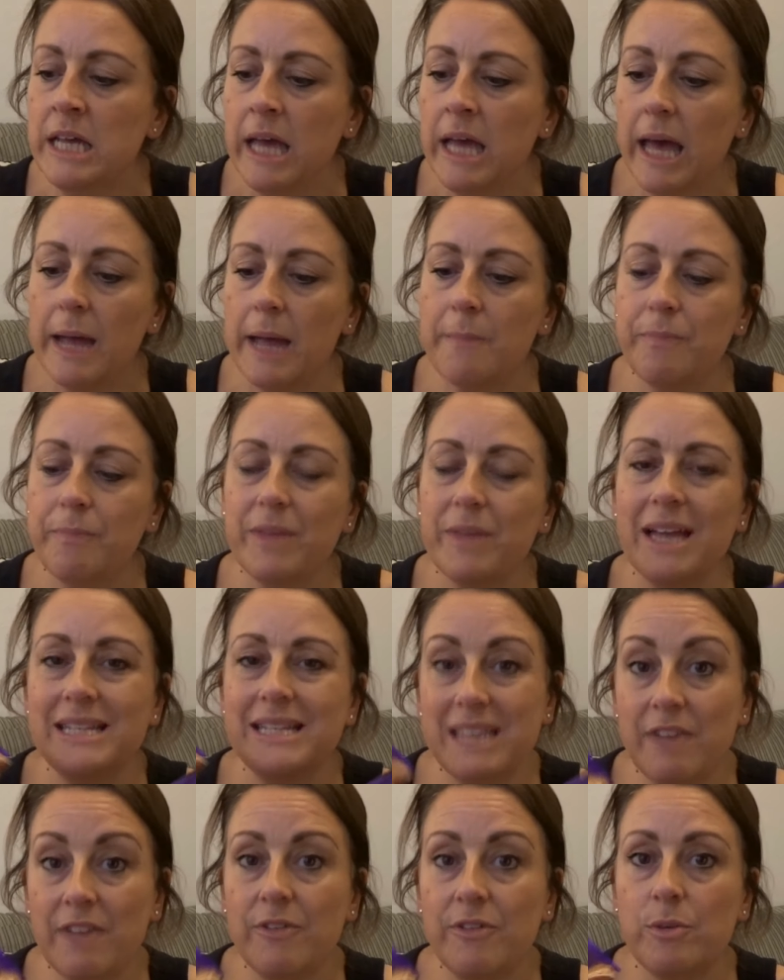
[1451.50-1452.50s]
I
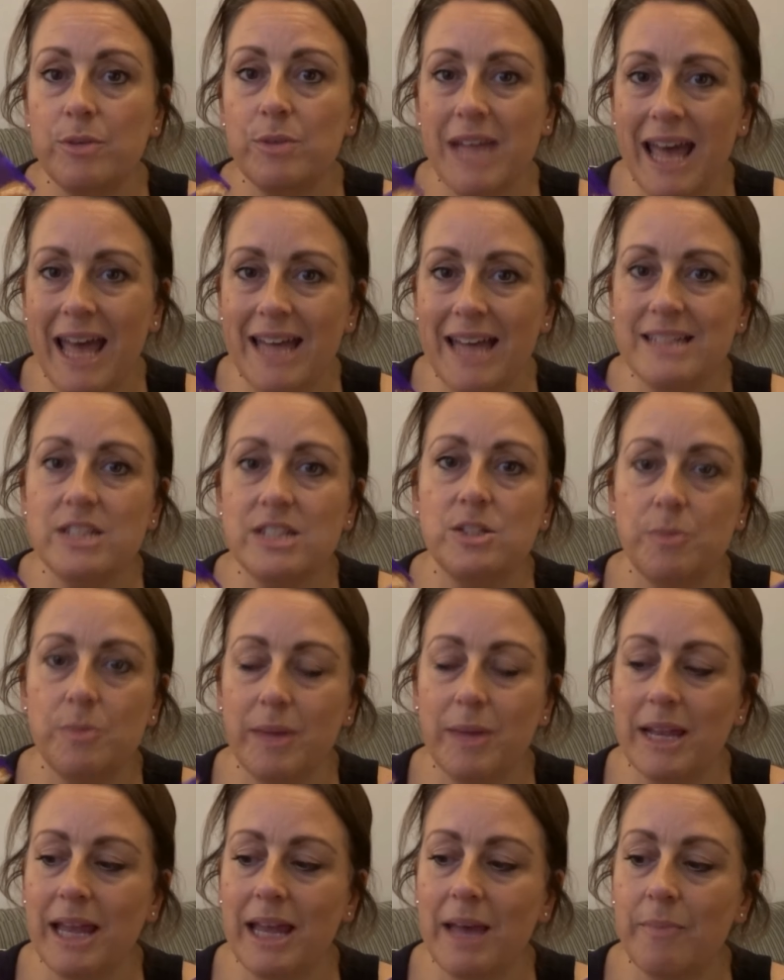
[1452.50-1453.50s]
definitely would head to
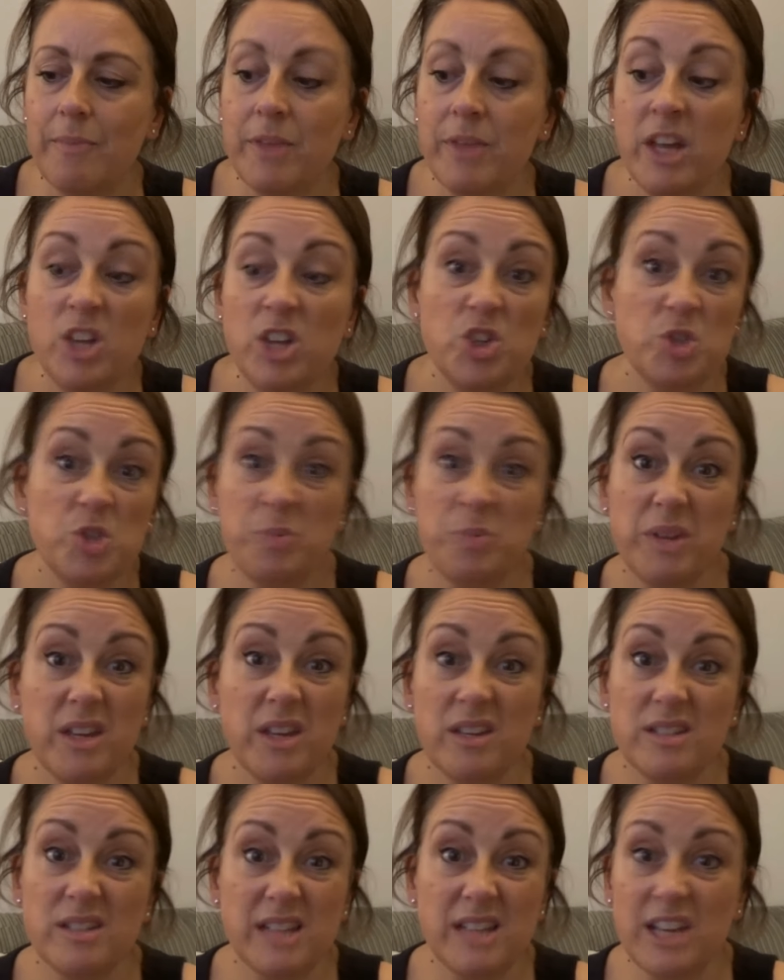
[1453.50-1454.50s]
B&M just
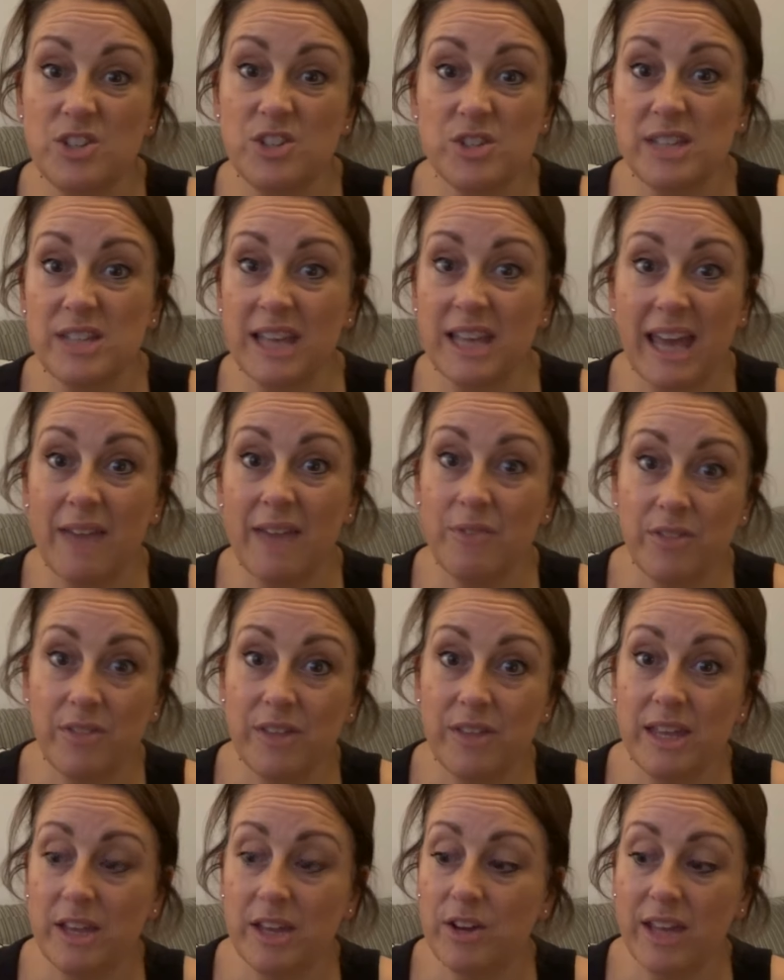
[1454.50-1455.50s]
because I just think everything
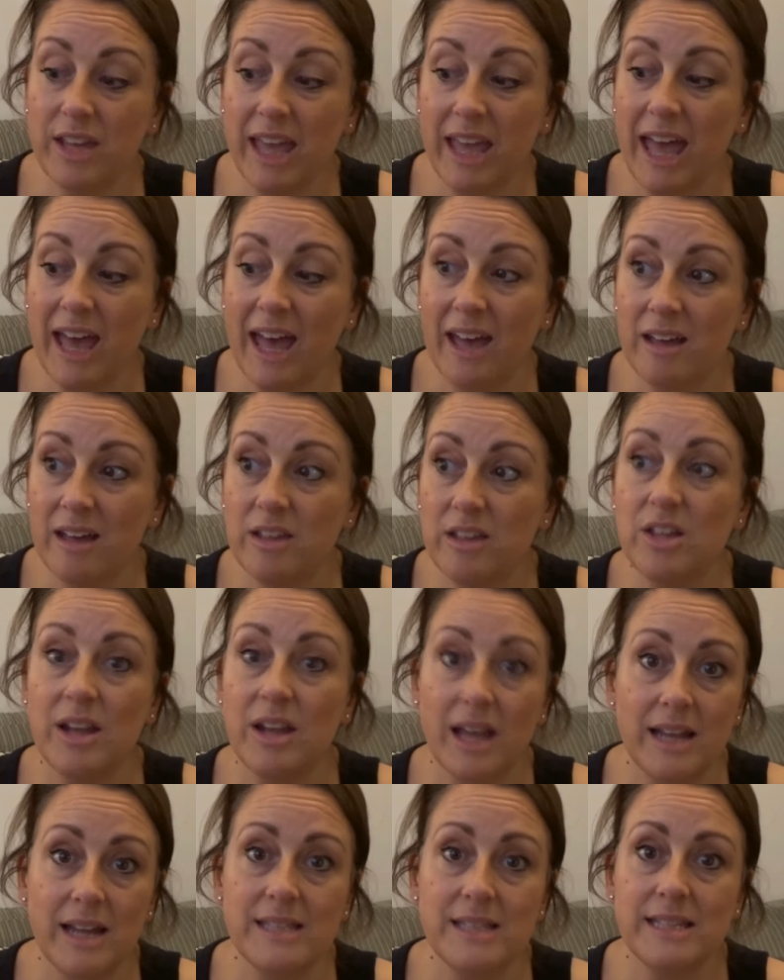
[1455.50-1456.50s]
you're going to get, you're
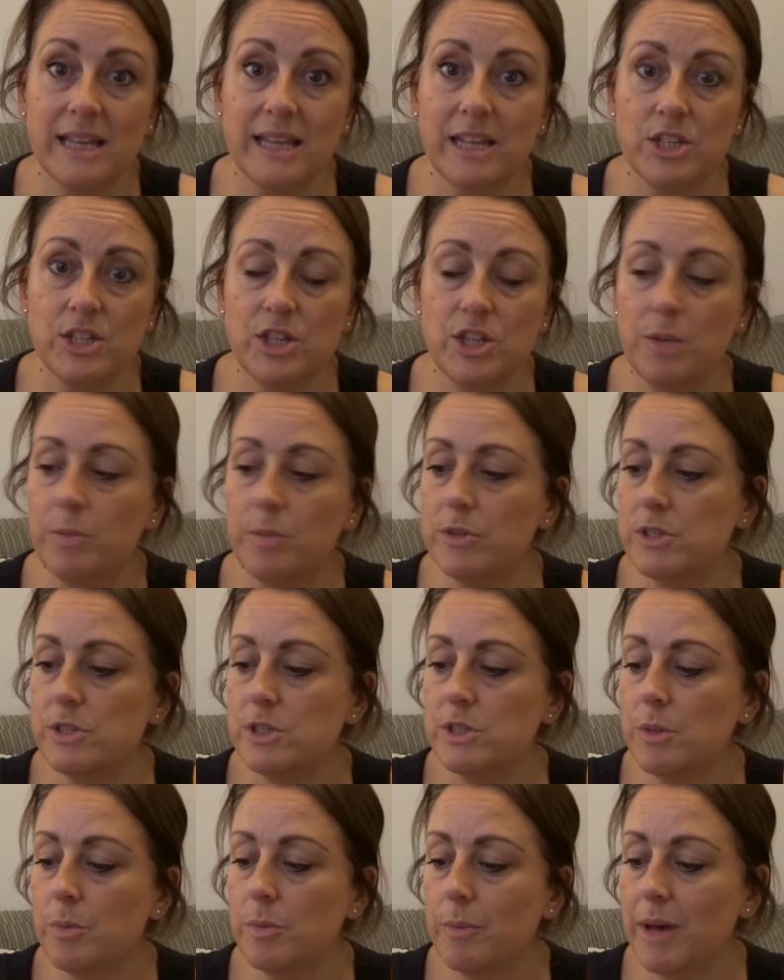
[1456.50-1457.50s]
likely to get it cheaper than
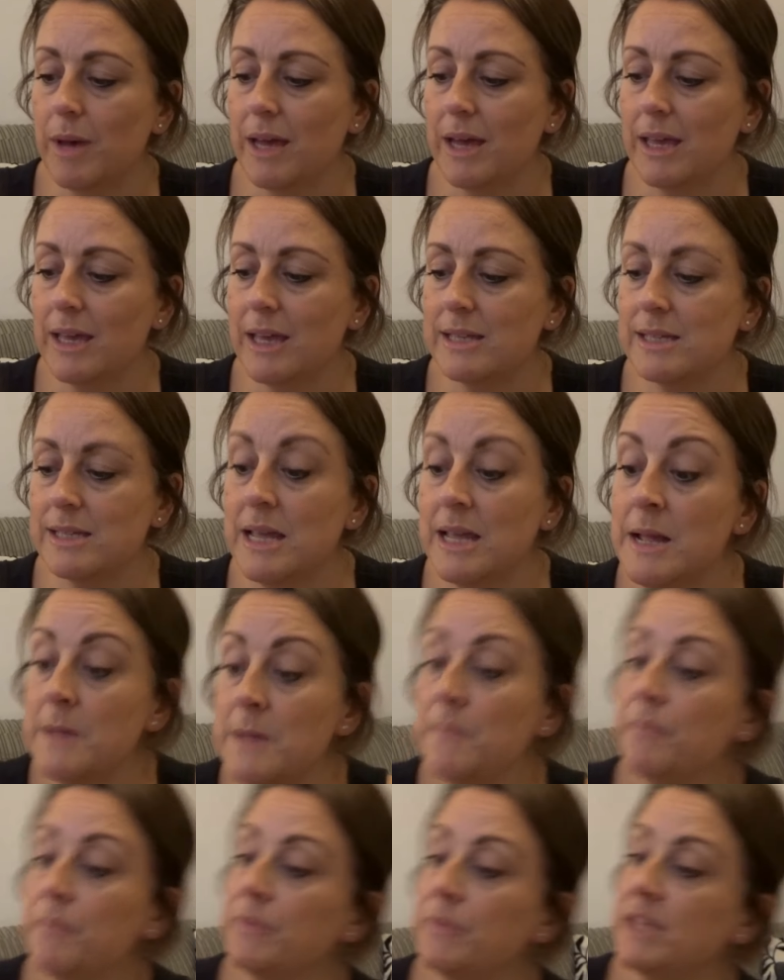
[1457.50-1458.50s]
supermarkets.
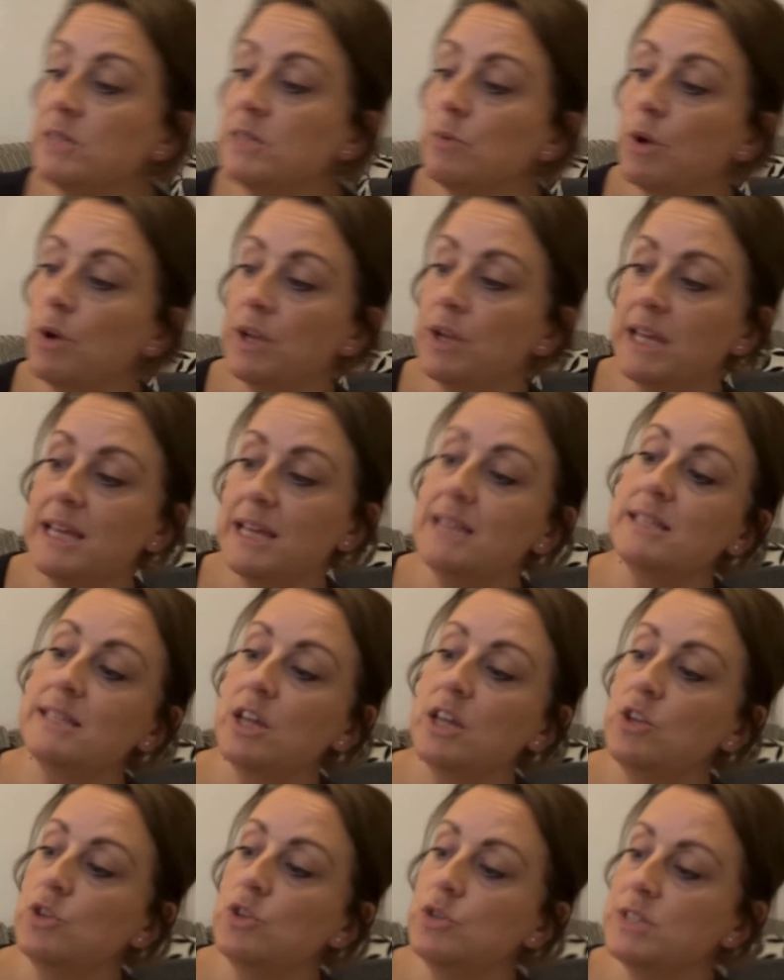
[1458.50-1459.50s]
This one is a
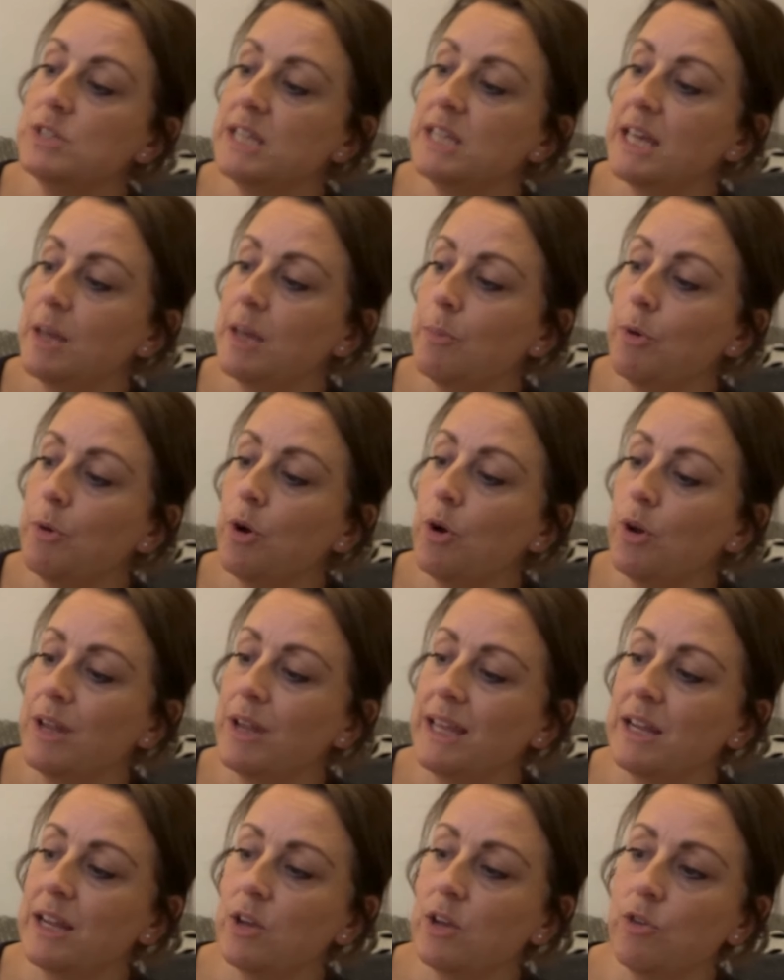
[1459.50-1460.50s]
nutty
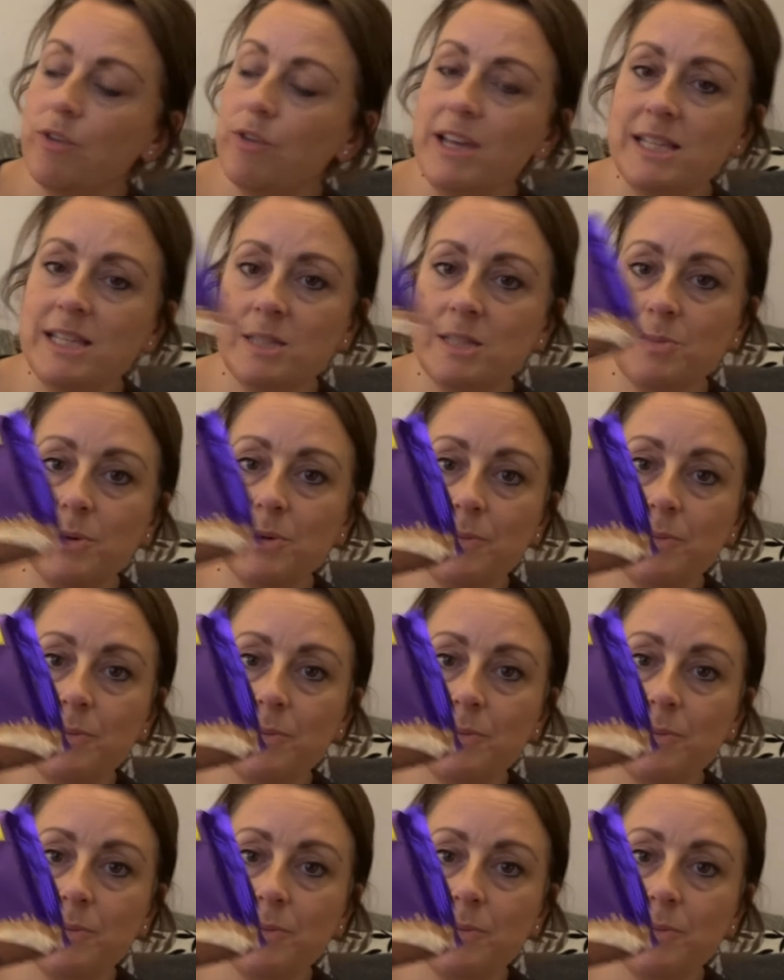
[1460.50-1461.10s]
praline crisp.